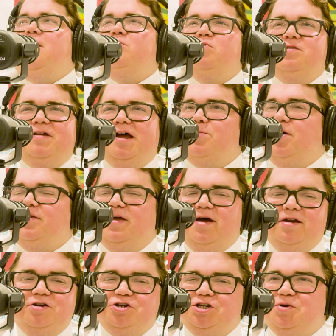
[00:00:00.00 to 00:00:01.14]
and we'll talk about that
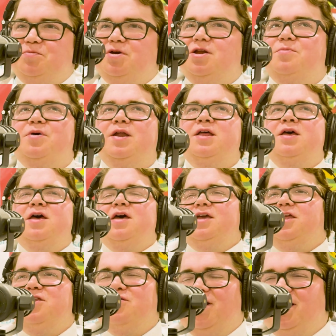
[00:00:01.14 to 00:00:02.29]
in just a minute, but
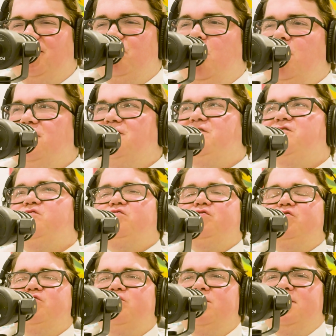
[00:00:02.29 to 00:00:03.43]
can you kind of walk us
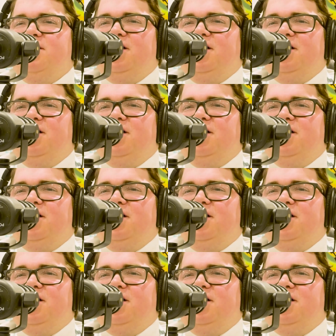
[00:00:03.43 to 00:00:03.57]
through